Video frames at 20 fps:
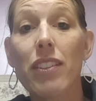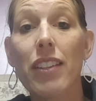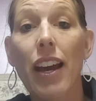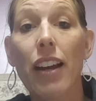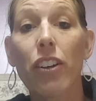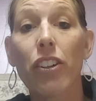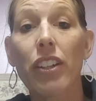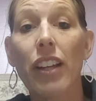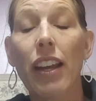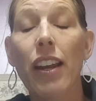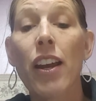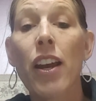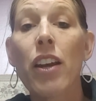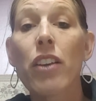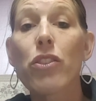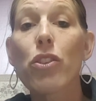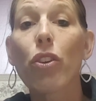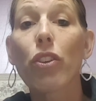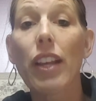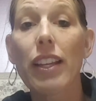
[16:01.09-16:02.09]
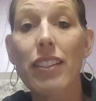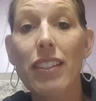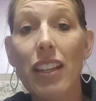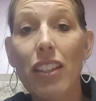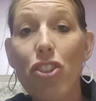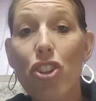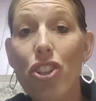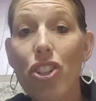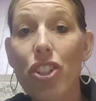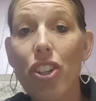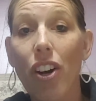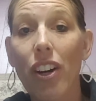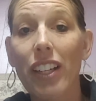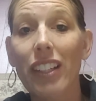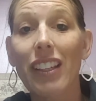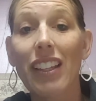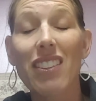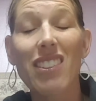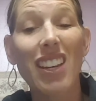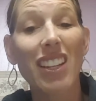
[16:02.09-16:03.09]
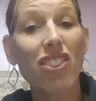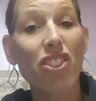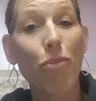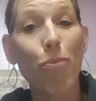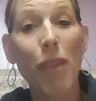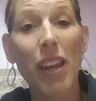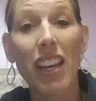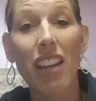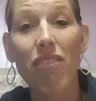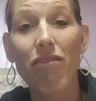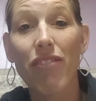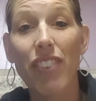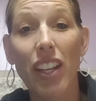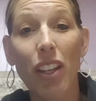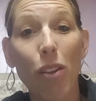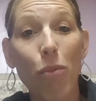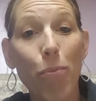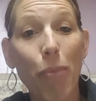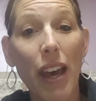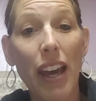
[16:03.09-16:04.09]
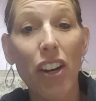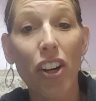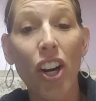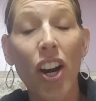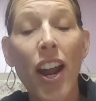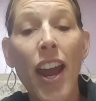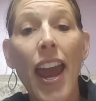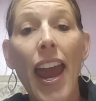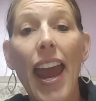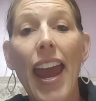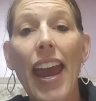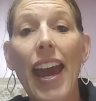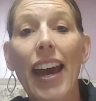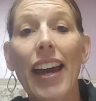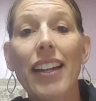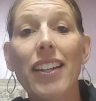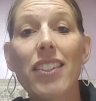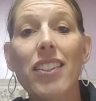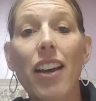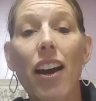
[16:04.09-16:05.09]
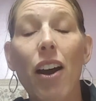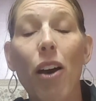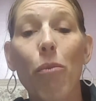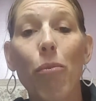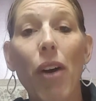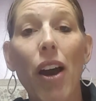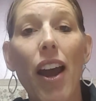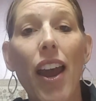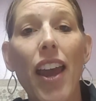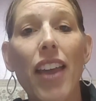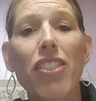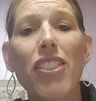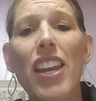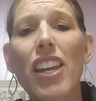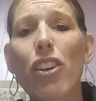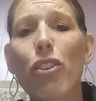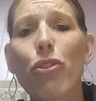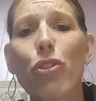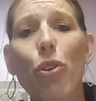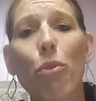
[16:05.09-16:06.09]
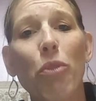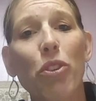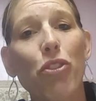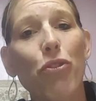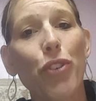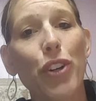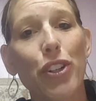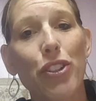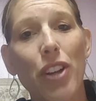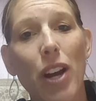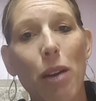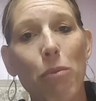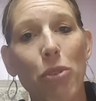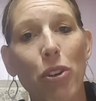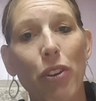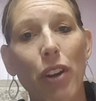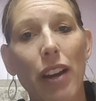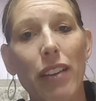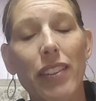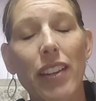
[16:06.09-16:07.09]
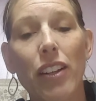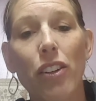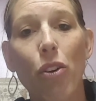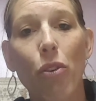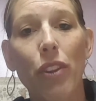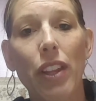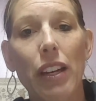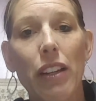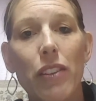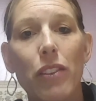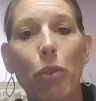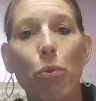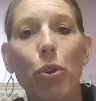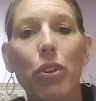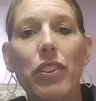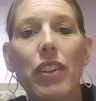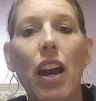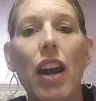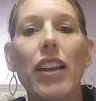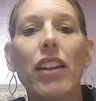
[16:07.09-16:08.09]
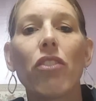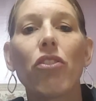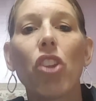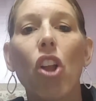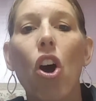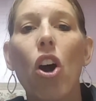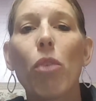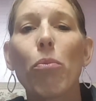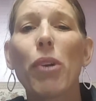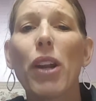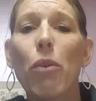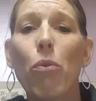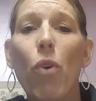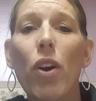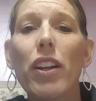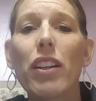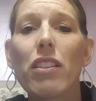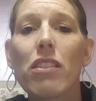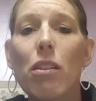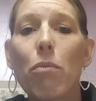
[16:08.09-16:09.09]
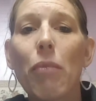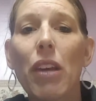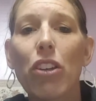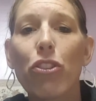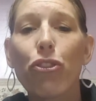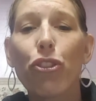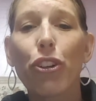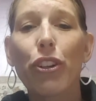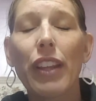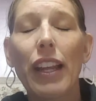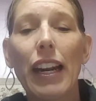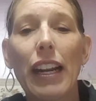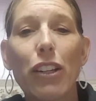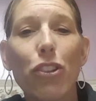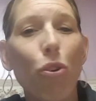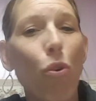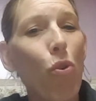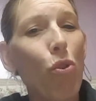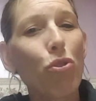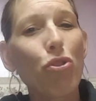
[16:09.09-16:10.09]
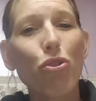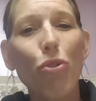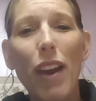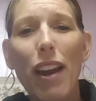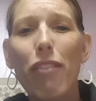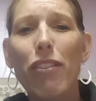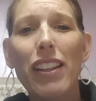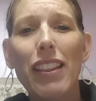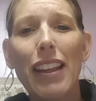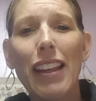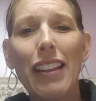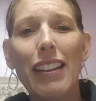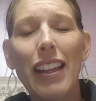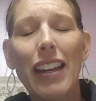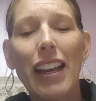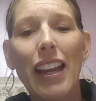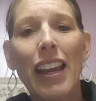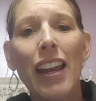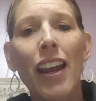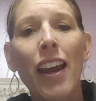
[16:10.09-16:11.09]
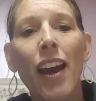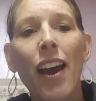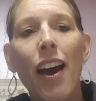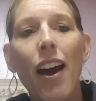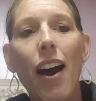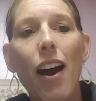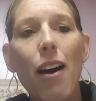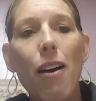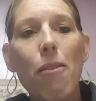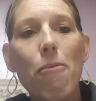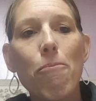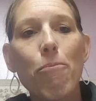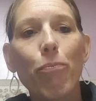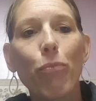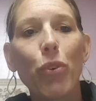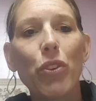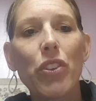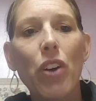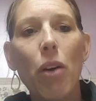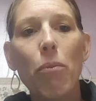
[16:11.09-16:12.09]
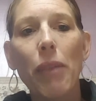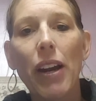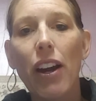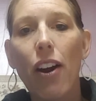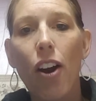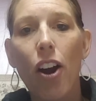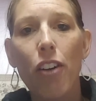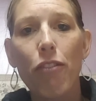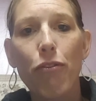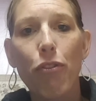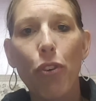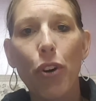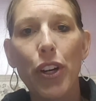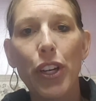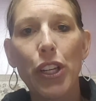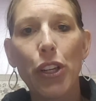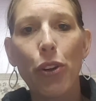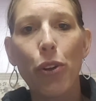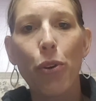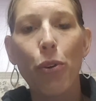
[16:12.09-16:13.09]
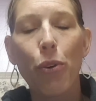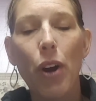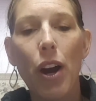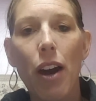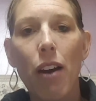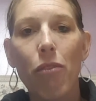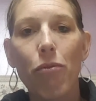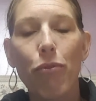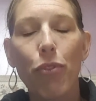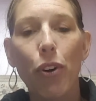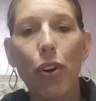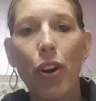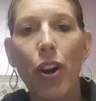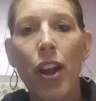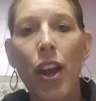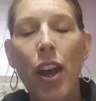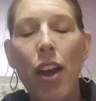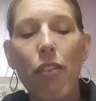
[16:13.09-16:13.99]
Saturday. So let's get you started. Let's get you making feeling better. And thank you so much for your time, you guys. I know that it was kind of long, but I wanted to make sure that I told you everything that I was on my heart for you, for